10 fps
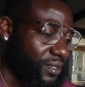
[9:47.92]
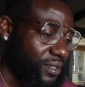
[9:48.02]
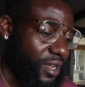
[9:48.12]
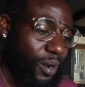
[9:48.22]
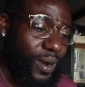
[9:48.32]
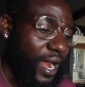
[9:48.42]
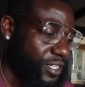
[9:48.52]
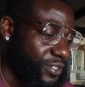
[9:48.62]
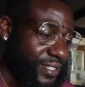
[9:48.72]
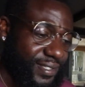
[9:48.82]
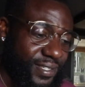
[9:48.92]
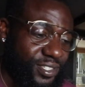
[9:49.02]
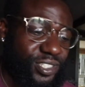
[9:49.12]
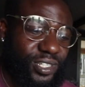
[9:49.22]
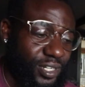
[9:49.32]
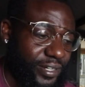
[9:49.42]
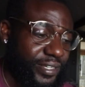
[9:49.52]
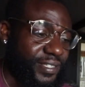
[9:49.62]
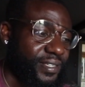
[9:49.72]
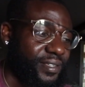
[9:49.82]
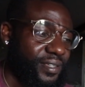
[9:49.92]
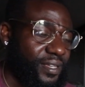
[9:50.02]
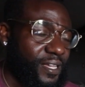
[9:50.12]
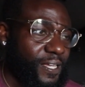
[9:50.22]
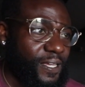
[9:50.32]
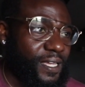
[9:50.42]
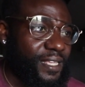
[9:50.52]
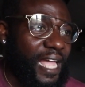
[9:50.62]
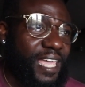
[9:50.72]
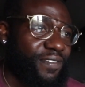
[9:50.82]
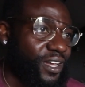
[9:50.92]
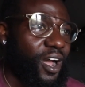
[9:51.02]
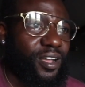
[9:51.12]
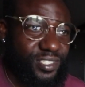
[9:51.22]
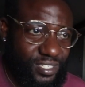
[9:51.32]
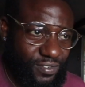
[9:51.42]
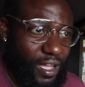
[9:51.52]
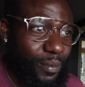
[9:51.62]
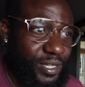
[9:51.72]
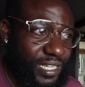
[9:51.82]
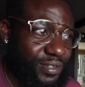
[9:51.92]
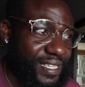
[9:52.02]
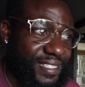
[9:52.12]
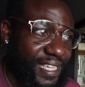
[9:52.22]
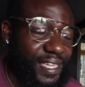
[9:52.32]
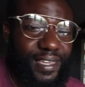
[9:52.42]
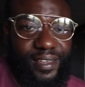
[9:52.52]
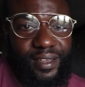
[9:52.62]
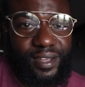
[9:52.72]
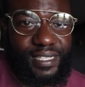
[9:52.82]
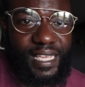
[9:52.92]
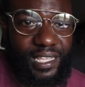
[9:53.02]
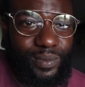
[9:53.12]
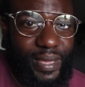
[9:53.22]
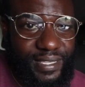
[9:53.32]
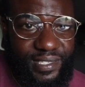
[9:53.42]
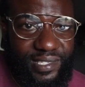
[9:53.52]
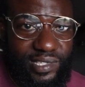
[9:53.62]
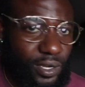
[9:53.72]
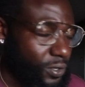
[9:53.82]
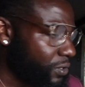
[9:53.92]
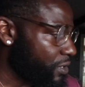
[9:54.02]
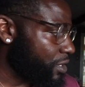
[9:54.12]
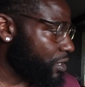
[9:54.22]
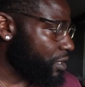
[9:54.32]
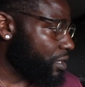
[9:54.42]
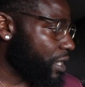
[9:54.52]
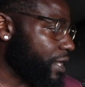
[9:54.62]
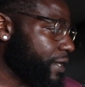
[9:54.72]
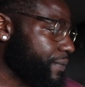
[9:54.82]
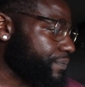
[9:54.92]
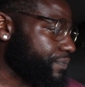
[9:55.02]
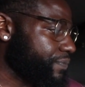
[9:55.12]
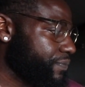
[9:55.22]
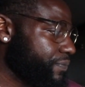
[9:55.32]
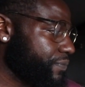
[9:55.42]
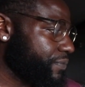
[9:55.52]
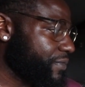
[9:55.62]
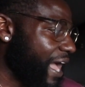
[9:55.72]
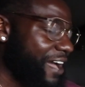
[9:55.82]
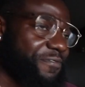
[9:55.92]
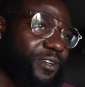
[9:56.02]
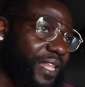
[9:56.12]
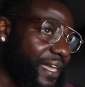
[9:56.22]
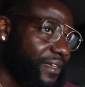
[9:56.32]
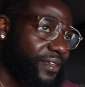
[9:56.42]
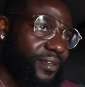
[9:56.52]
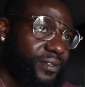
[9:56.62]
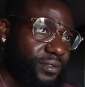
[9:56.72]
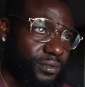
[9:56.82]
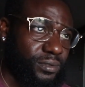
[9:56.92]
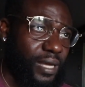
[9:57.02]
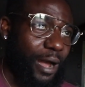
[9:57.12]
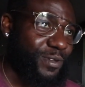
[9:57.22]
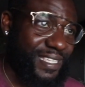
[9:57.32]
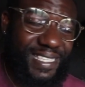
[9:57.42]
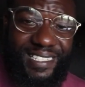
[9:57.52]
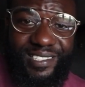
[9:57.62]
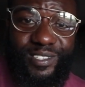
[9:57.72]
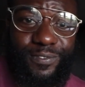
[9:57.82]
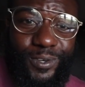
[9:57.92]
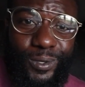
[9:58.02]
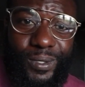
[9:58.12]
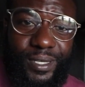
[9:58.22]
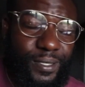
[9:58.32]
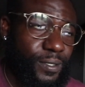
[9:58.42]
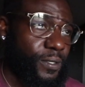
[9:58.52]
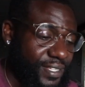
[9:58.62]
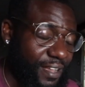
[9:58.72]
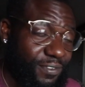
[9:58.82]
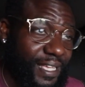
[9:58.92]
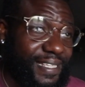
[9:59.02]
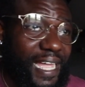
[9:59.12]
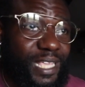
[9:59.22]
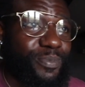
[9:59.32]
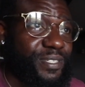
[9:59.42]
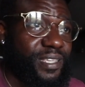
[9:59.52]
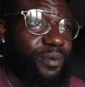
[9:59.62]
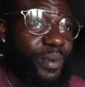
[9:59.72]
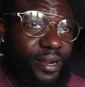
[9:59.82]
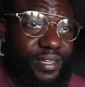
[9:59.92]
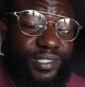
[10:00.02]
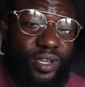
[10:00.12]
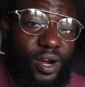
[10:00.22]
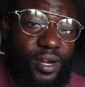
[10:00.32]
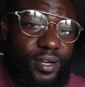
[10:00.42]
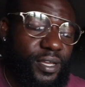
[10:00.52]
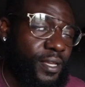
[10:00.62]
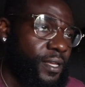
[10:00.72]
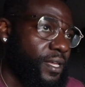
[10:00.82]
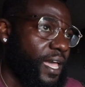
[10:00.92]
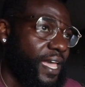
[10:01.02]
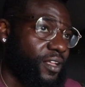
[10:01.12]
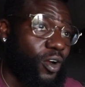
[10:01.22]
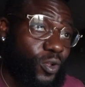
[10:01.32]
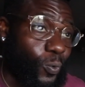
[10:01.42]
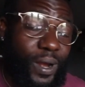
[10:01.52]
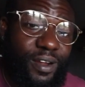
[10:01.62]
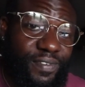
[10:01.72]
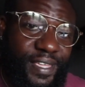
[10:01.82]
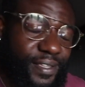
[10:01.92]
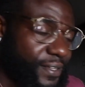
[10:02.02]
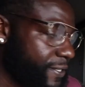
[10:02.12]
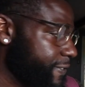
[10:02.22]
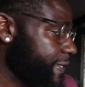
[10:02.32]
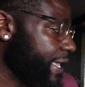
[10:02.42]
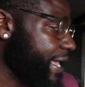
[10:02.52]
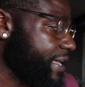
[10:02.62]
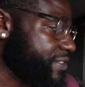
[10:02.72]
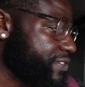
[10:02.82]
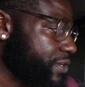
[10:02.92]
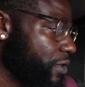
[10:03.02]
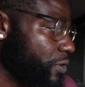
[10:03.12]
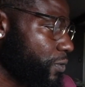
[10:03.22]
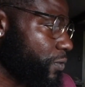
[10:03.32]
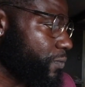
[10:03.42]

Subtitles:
carbohydrates and sugars and not even conscious of how much I was intaking on a daily basis. So I feel like I was addicted to food, and I feel like 90% of Americans are and aren't aware of it. And so